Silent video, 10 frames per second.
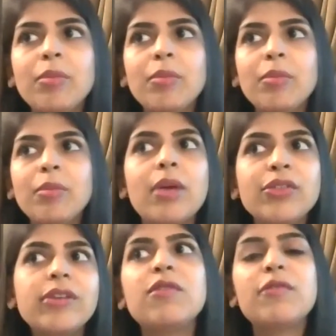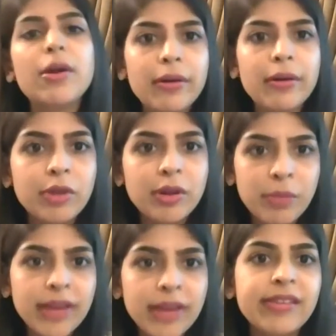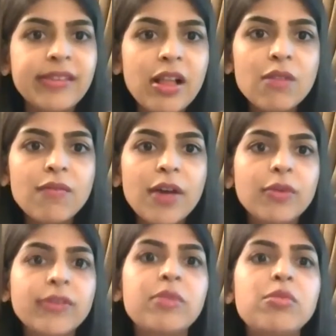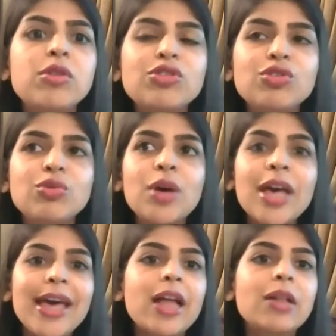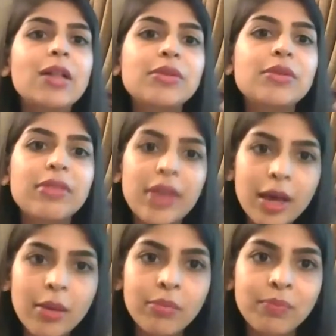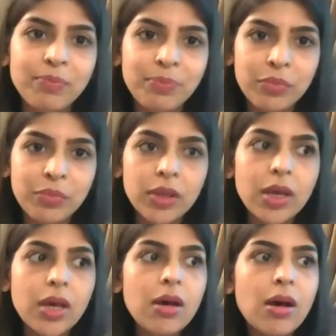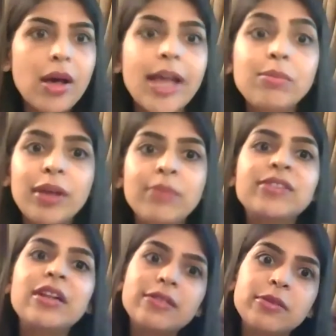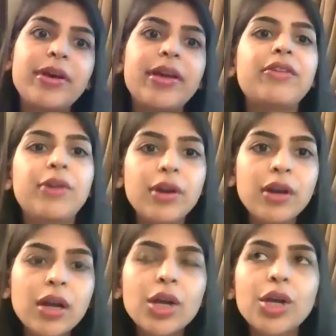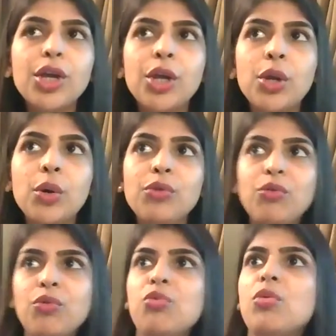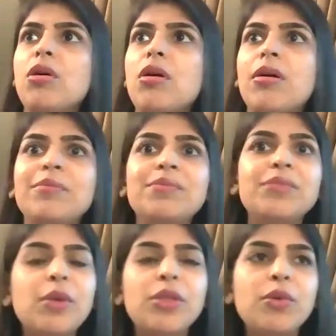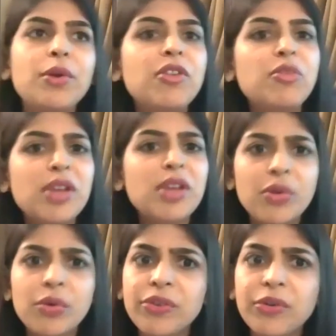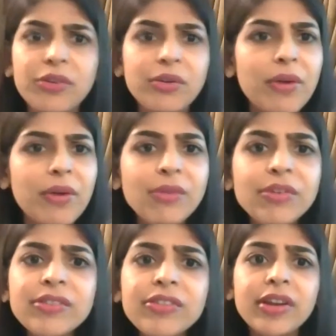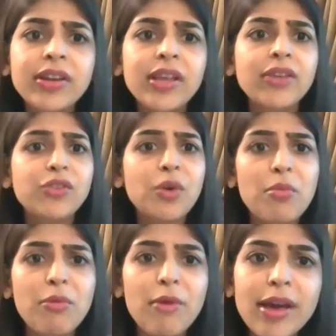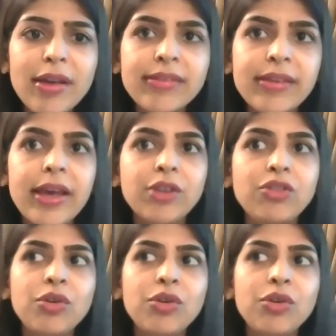becoming so self-aware and grounded in myself, I was able to help them help themselves better, through whether it be certain grounding techniques or breath. And